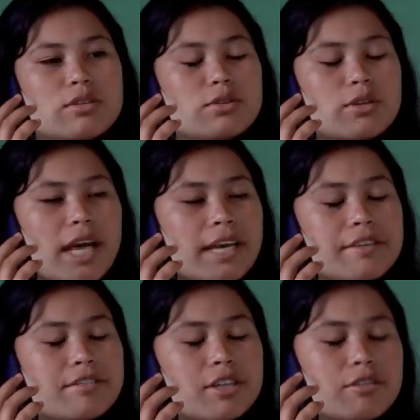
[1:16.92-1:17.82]
You can't
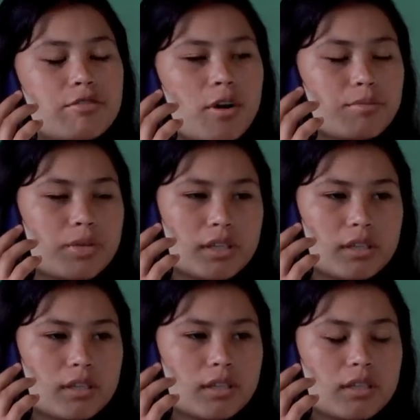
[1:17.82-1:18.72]
even inform me.
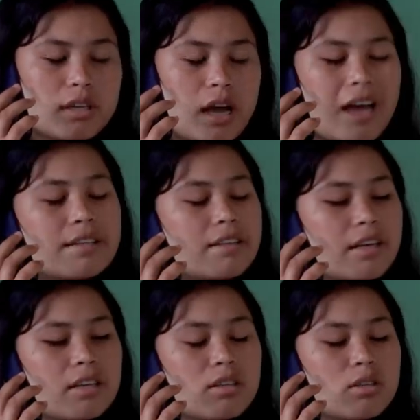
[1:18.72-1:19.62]
I
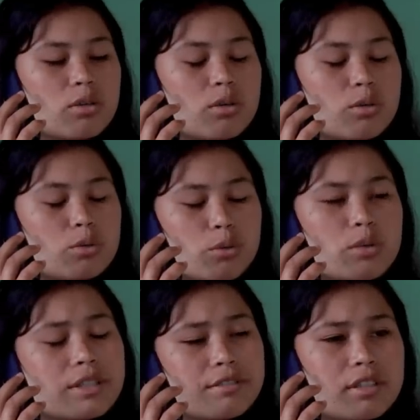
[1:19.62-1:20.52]
think you
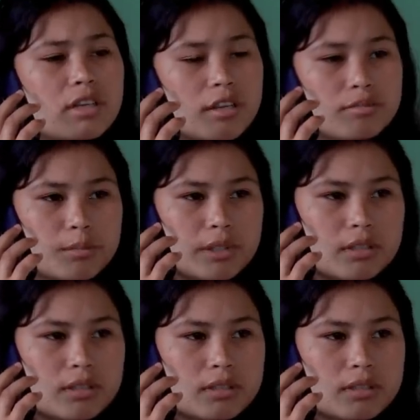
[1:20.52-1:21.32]
don't even love me.